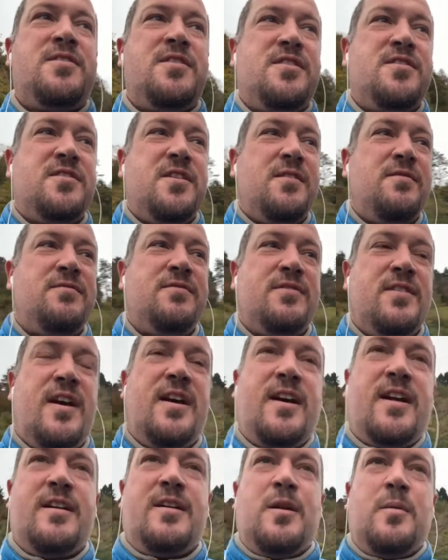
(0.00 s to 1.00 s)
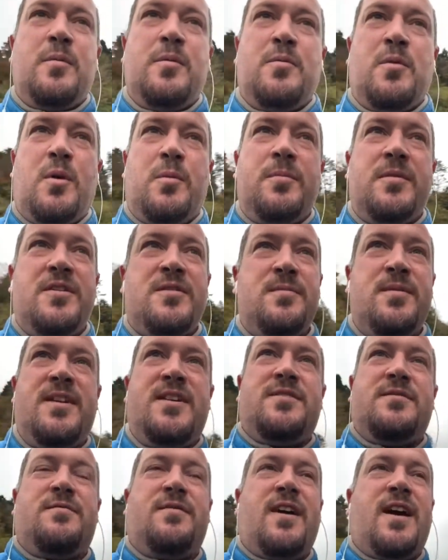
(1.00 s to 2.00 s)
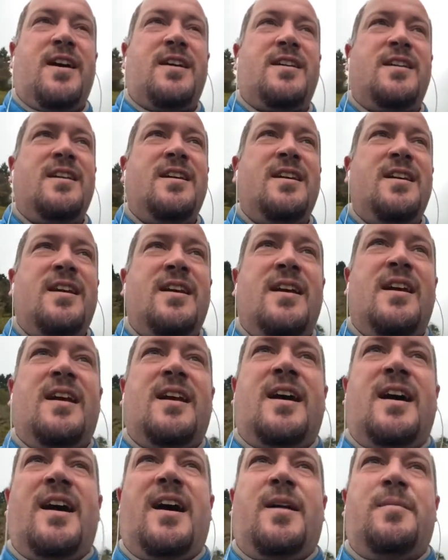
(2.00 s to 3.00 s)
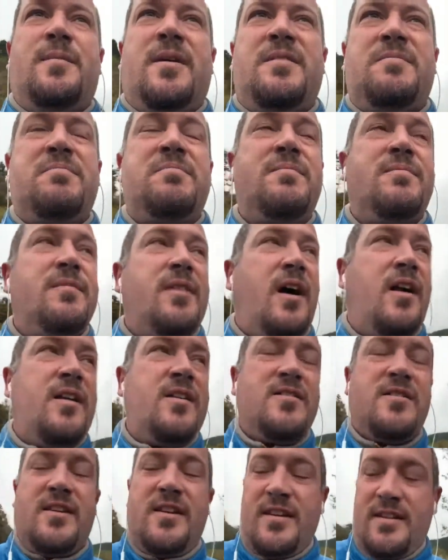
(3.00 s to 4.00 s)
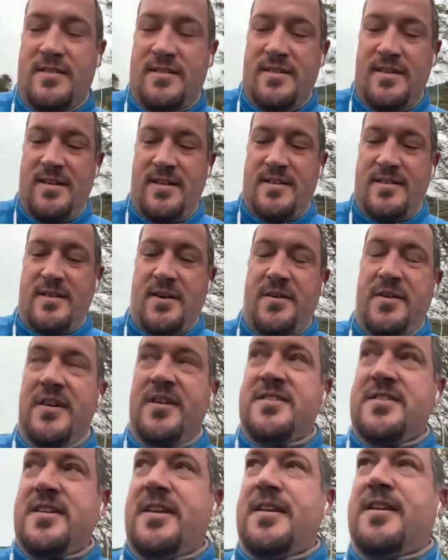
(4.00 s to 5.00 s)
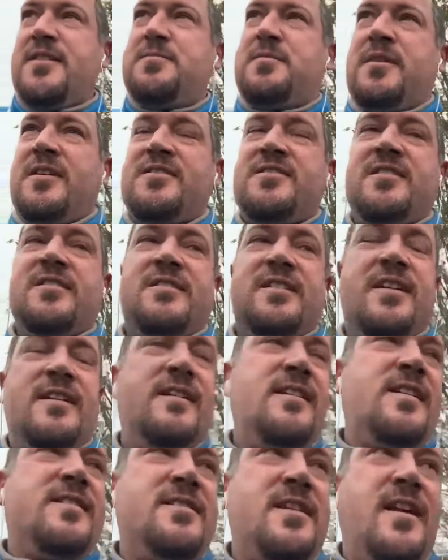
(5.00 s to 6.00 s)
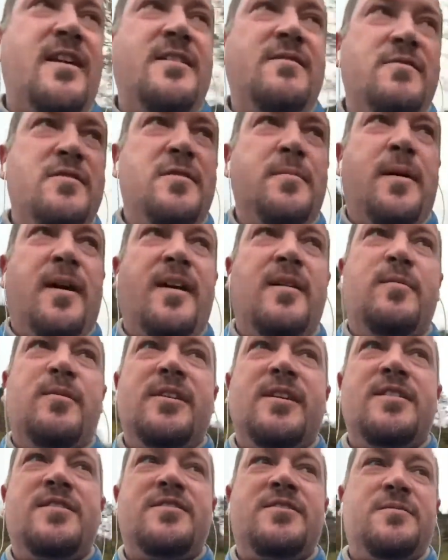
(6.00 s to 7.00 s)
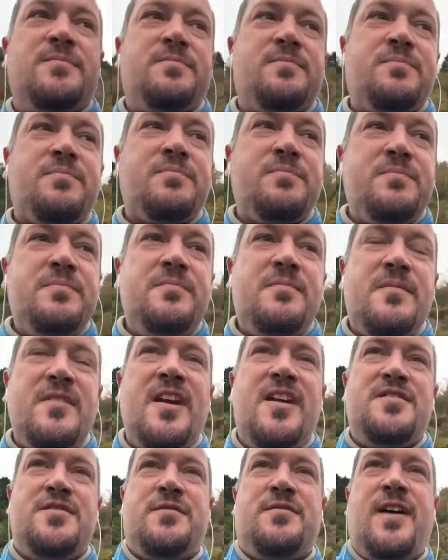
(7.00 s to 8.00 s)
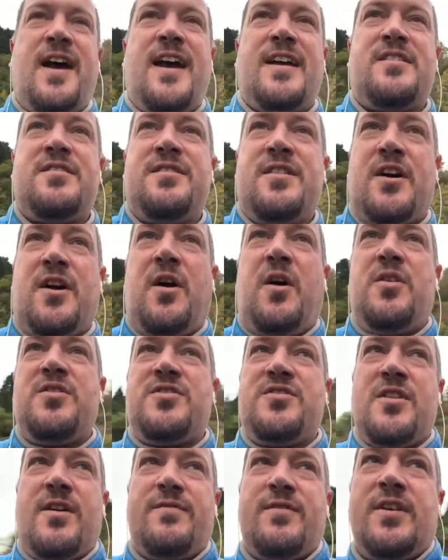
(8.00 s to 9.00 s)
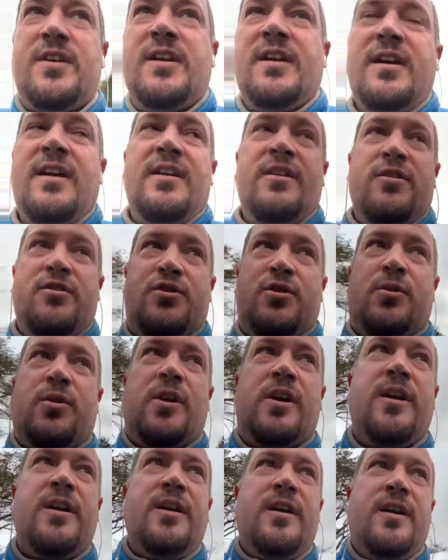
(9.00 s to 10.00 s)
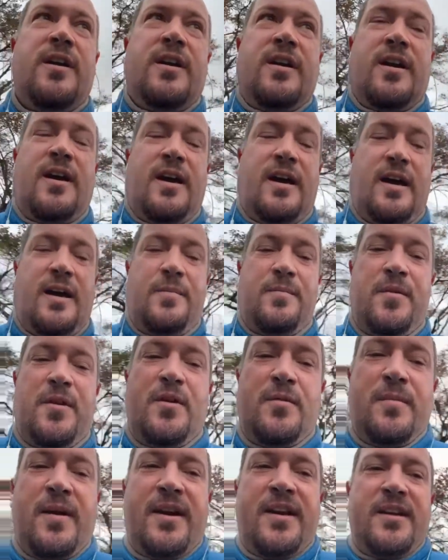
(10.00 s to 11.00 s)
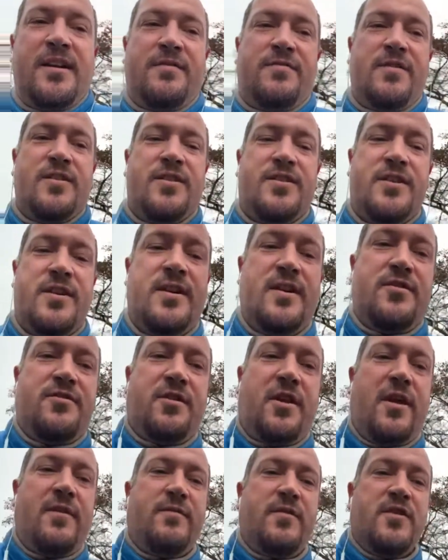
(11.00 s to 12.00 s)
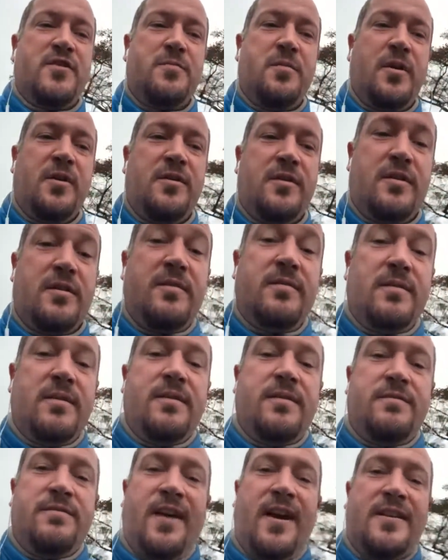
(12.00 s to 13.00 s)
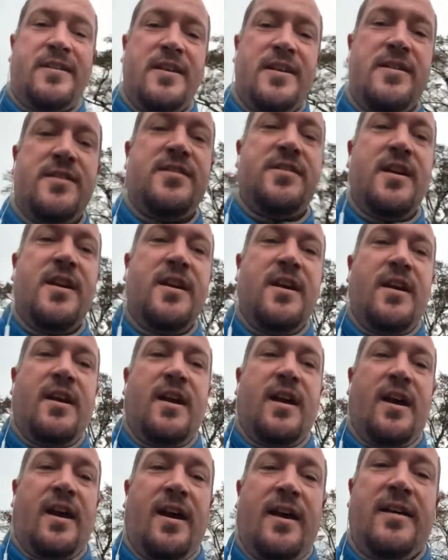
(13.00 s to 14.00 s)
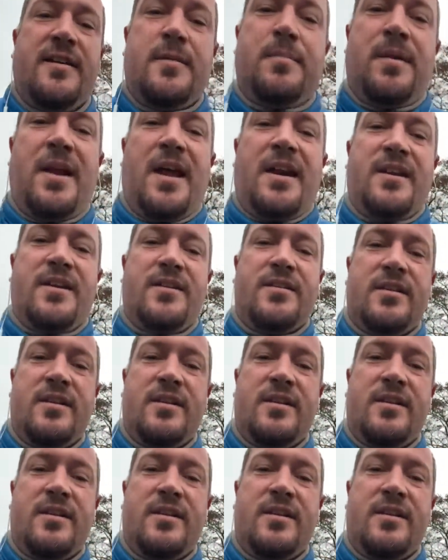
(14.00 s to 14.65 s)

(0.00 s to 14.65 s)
stuff. Global warming to me is a fact, and honestly, it's sorry to say this, but it's not even debatable. It's a fact. The causes of it, sure, there are many different drivers, but the fact is the planet